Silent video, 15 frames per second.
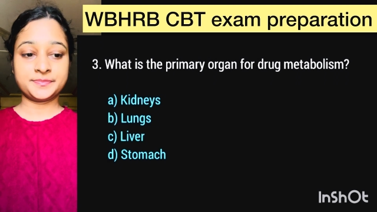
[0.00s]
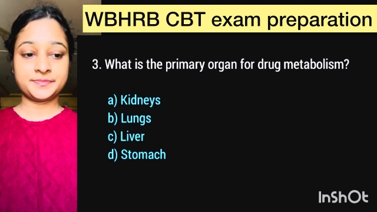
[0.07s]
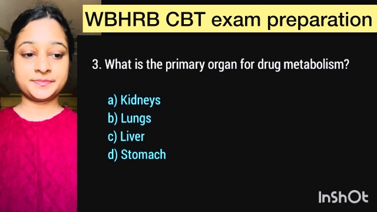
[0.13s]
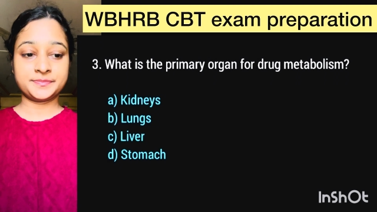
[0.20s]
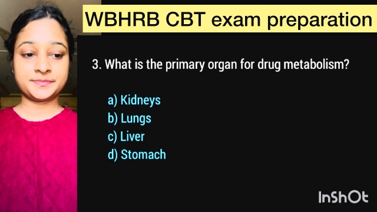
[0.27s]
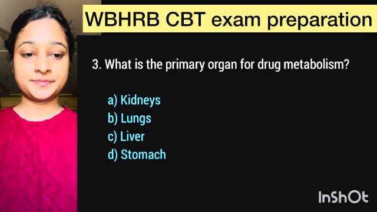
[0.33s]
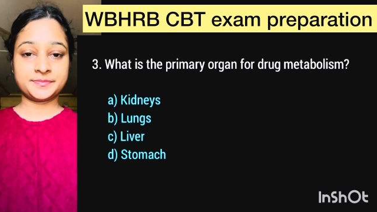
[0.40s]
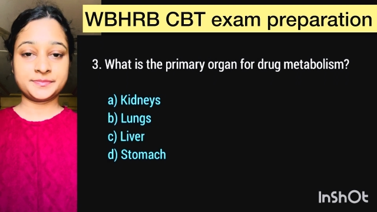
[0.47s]

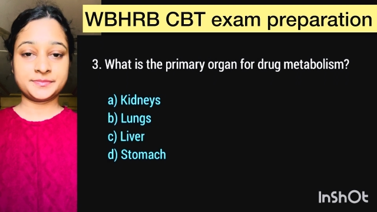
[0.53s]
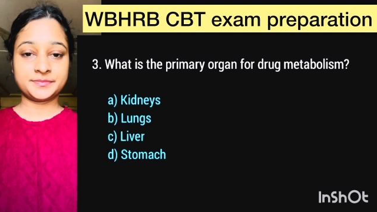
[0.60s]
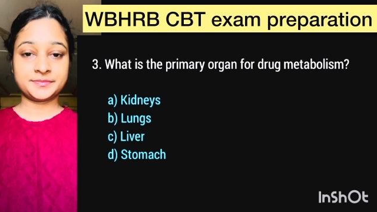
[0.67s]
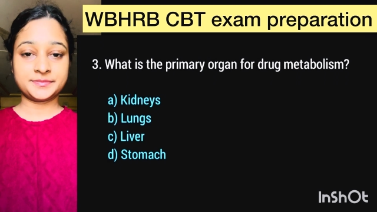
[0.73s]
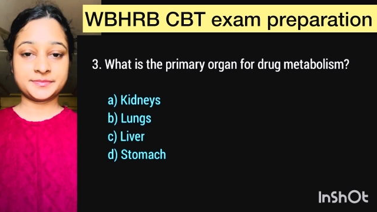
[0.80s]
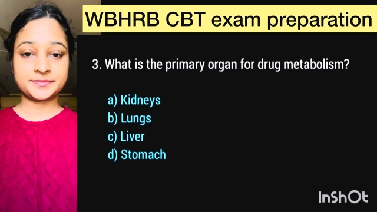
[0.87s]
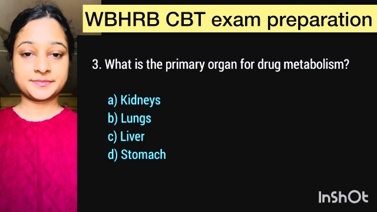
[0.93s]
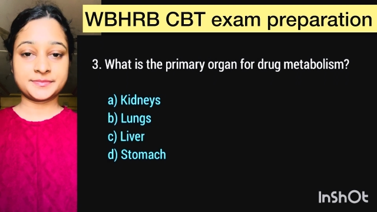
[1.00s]

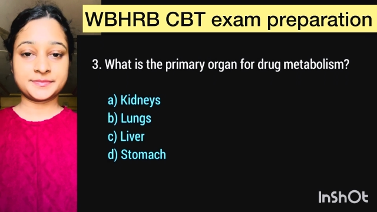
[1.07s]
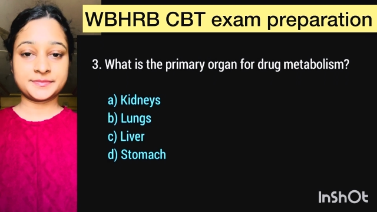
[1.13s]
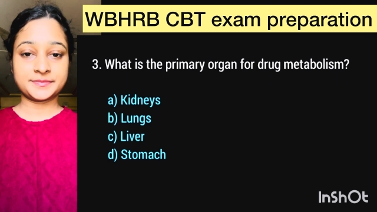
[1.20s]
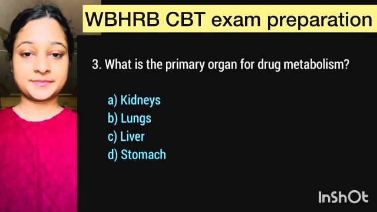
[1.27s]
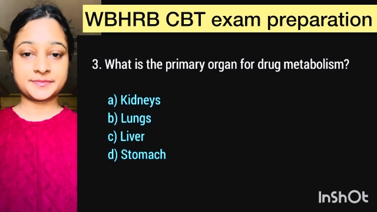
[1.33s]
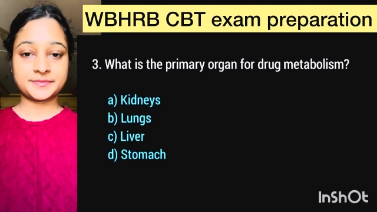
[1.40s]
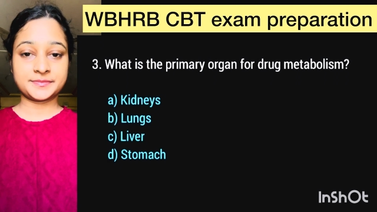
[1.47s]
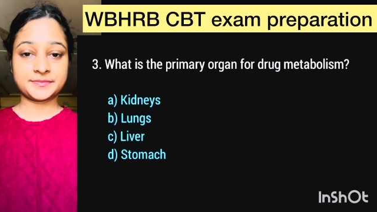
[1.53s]

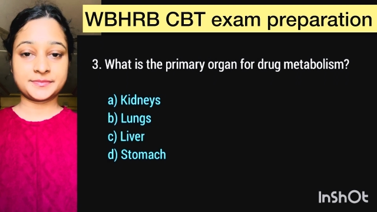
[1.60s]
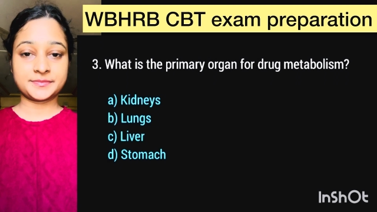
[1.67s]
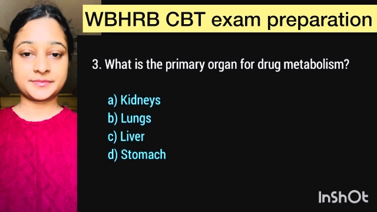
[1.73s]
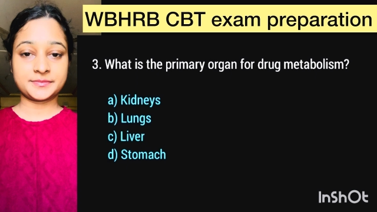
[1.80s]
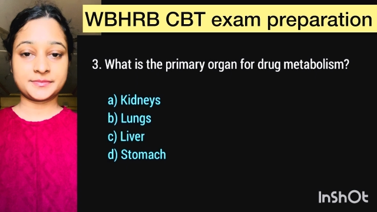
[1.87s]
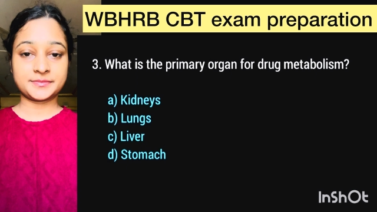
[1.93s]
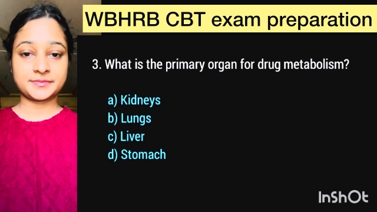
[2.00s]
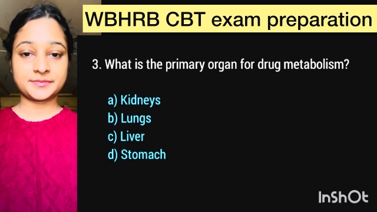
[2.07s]
Nobody speaks.